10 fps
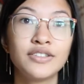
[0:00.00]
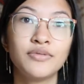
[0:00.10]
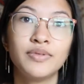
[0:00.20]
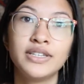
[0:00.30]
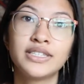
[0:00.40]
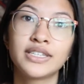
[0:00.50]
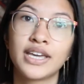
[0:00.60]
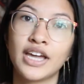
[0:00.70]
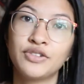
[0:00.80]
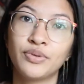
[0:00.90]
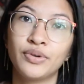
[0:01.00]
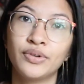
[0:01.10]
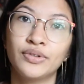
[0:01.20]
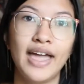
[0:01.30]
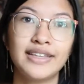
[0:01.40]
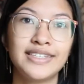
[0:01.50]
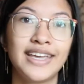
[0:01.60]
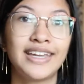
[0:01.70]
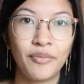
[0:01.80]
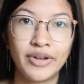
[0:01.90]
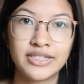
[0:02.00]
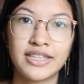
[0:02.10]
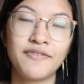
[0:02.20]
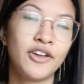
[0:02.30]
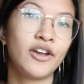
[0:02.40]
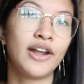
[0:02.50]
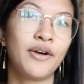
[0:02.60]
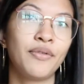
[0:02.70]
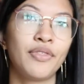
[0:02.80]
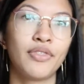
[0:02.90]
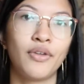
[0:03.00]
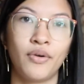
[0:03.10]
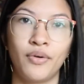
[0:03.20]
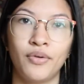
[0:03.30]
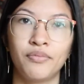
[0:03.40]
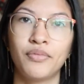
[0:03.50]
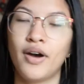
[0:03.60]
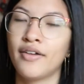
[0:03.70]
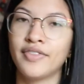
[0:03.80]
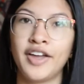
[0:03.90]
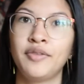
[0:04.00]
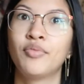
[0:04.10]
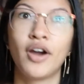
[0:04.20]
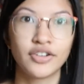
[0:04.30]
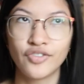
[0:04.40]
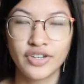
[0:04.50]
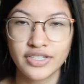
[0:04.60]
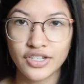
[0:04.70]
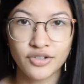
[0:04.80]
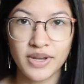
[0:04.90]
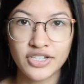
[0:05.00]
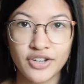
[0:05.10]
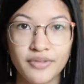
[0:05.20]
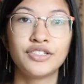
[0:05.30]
to reschedule and take it once they figured out the whole online proctoring situation.